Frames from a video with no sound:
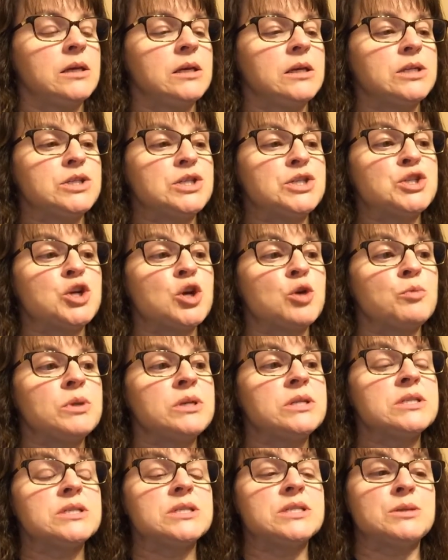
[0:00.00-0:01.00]

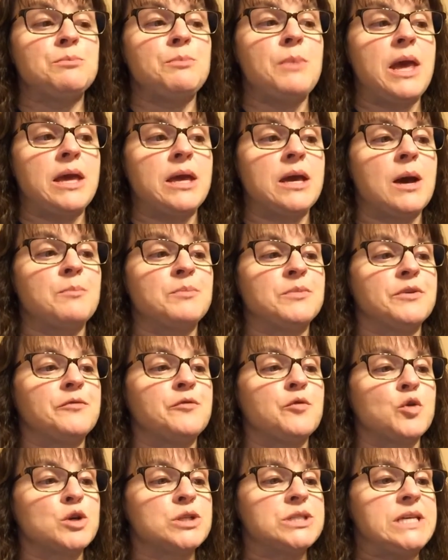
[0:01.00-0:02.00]
determined to make up the
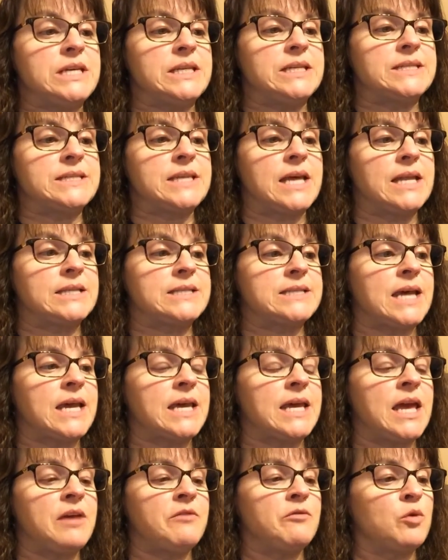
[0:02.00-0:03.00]
14 cents I
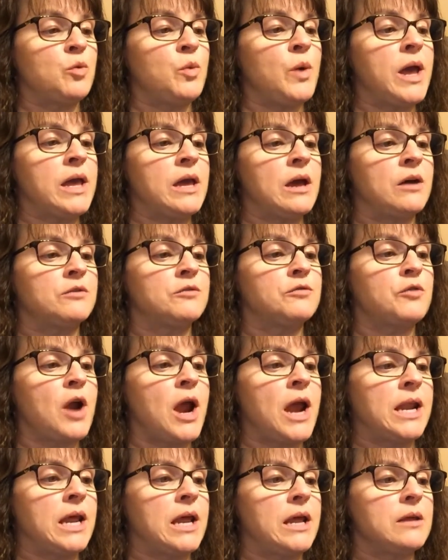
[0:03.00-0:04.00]
gave away on
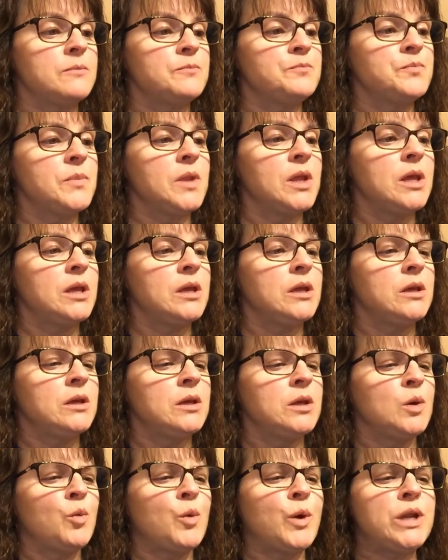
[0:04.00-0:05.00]
Friday.
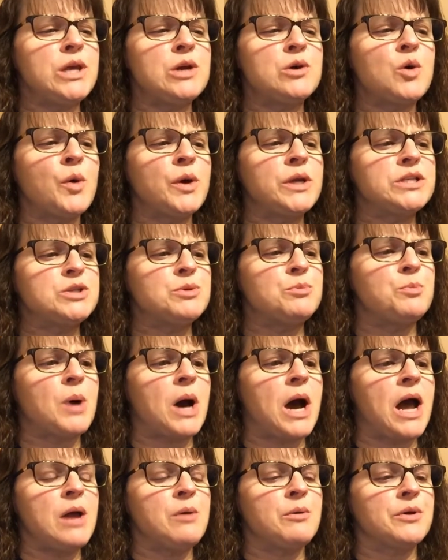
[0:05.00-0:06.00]
What are you going to
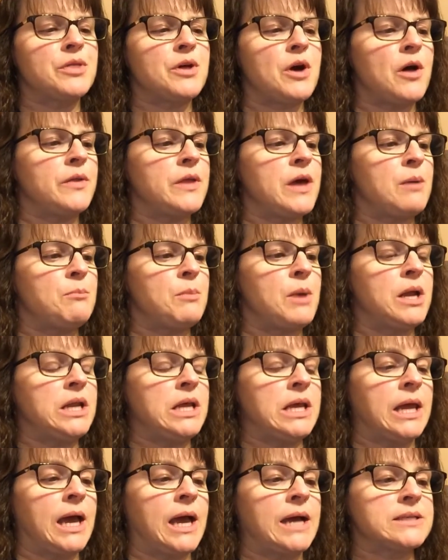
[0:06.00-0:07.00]
buy with all that
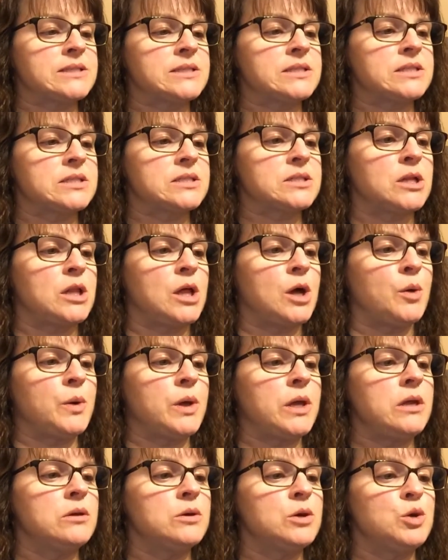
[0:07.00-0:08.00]
money? asks
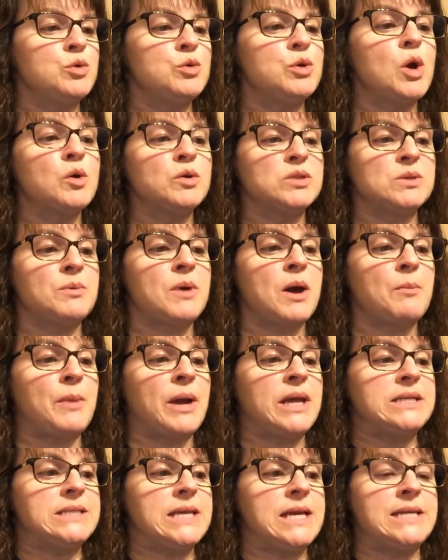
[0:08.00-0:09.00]
Chloe, who knows about my
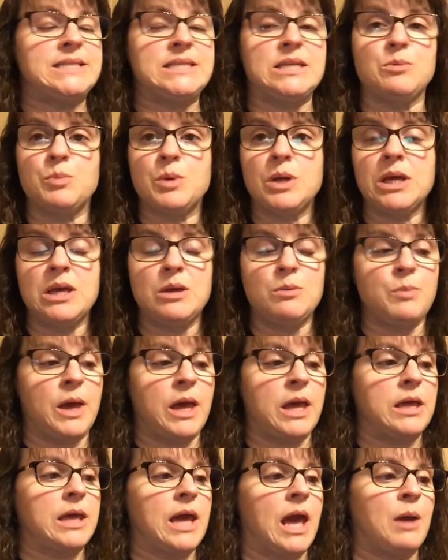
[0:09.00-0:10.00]
daisy piggy
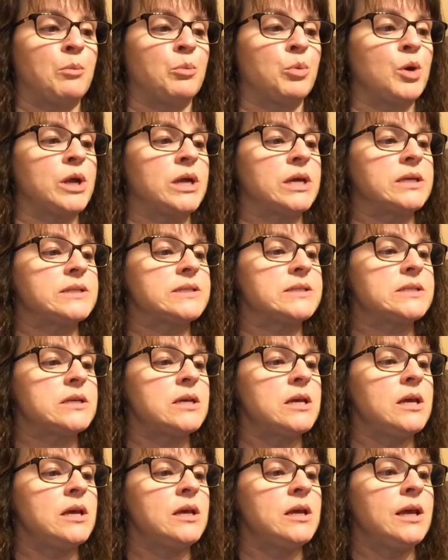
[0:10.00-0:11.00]
bank at Briggs.
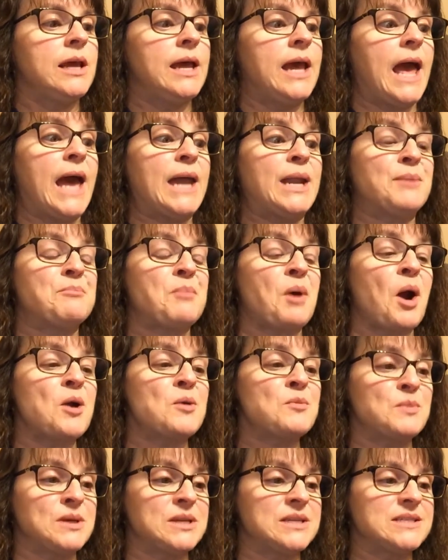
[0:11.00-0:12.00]
An
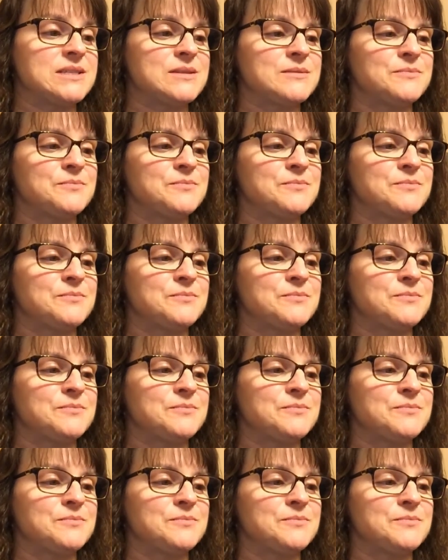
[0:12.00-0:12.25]
apartment.